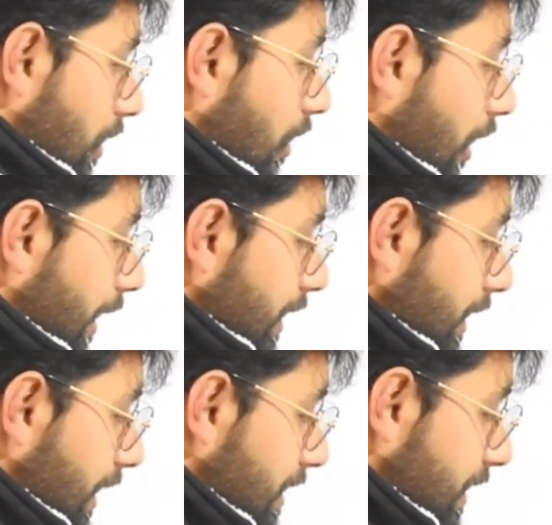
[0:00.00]
I
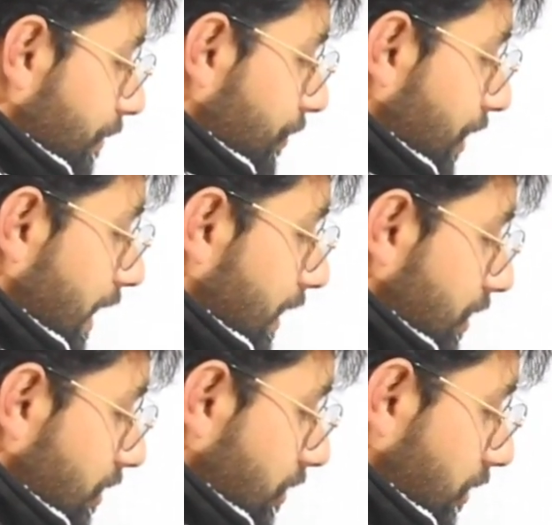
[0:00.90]
is a
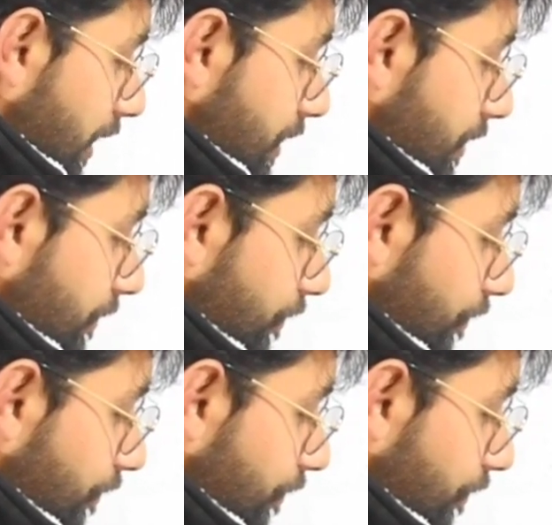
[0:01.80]
subject, right?